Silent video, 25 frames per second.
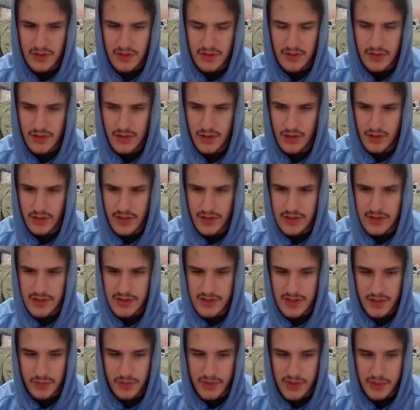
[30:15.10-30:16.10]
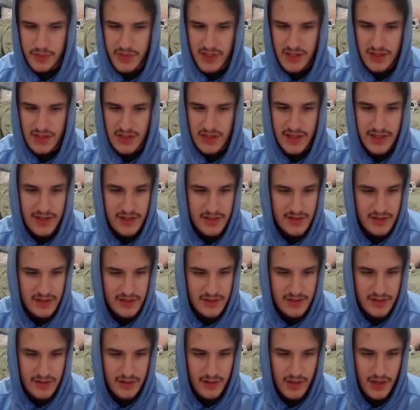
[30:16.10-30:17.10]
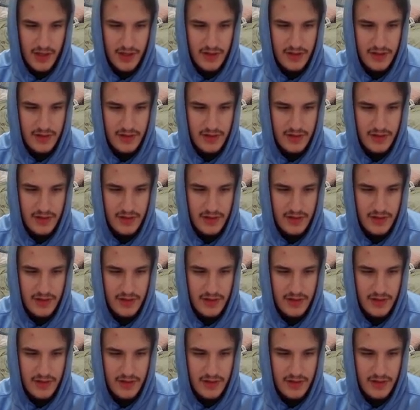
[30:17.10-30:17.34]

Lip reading: Oh, interesting, we're speed tied. Okay.